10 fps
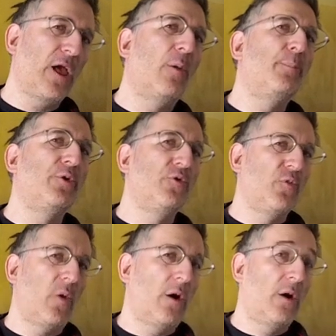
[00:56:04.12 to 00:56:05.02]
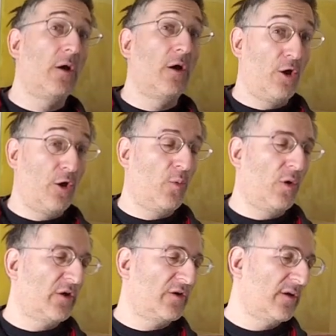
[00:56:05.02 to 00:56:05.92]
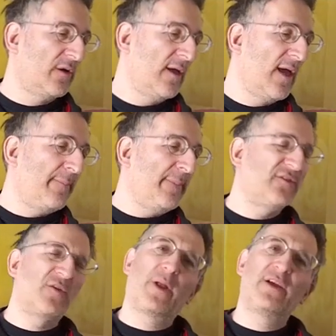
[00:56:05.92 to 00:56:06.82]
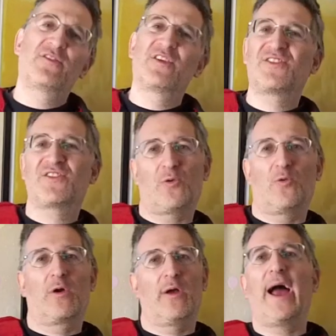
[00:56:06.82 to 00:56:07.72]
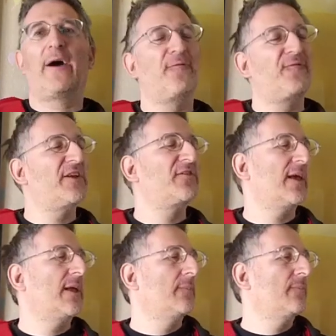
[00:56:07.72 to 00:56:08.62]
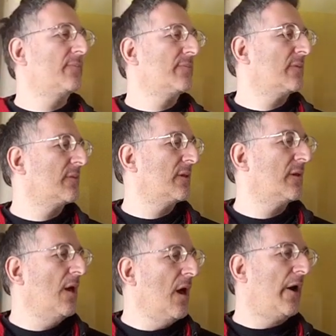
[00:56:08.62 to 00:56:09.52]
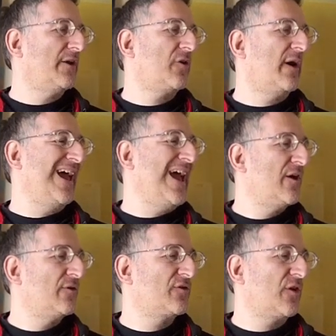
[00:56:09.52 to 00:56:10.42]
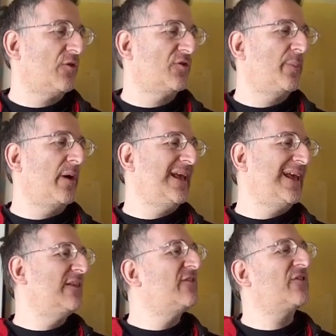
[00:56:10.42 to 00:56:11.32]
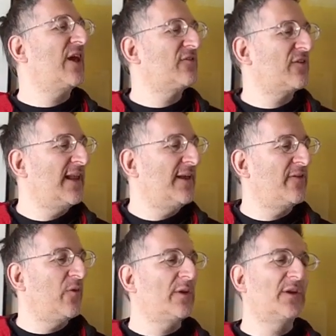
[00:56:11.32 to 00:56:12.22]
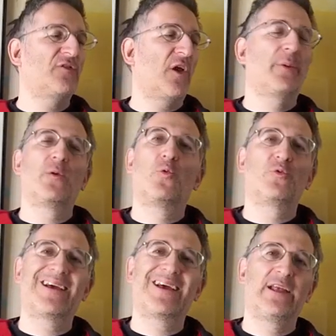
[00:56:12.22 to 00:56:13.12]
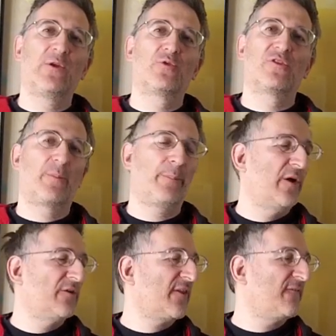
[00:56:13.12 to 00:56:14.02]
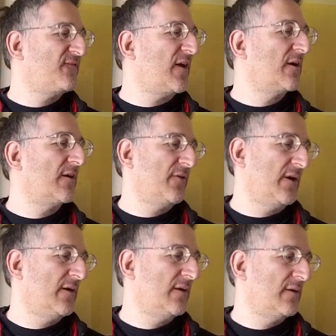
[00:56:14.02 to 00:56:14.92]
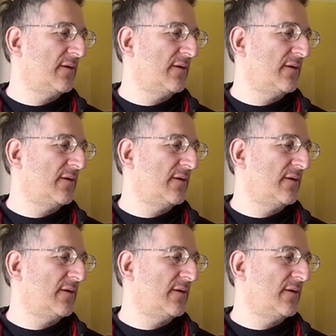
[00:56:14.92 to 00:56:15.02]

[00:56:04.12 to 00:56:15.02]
A boudoir, her word, and means a place to sulk. How fitting. I tried aerosols, burning incense and leaving the windows open all day in order to purge the funk of her.